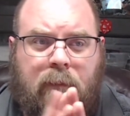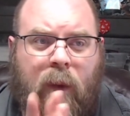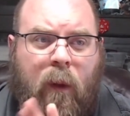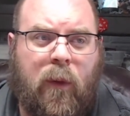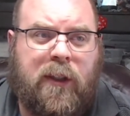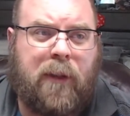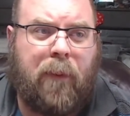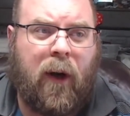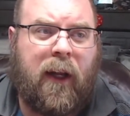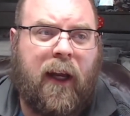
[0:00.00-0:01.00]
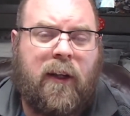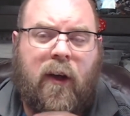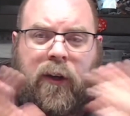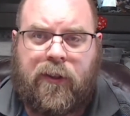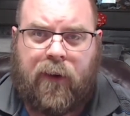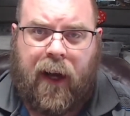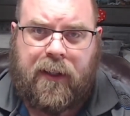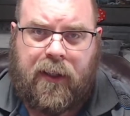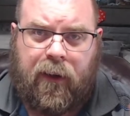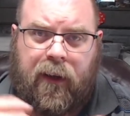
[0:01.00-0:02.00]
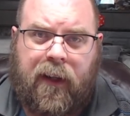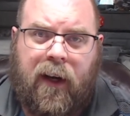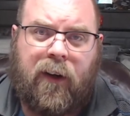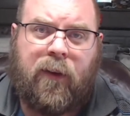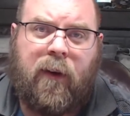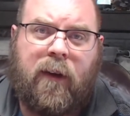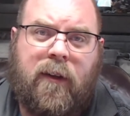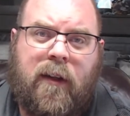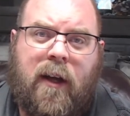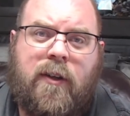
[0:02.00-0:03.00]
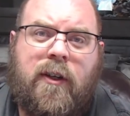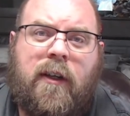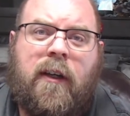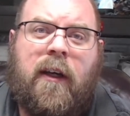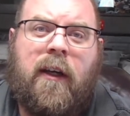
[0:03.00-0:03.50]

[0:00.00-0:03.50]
which the party had noticed rats here and there throughout the dungeon.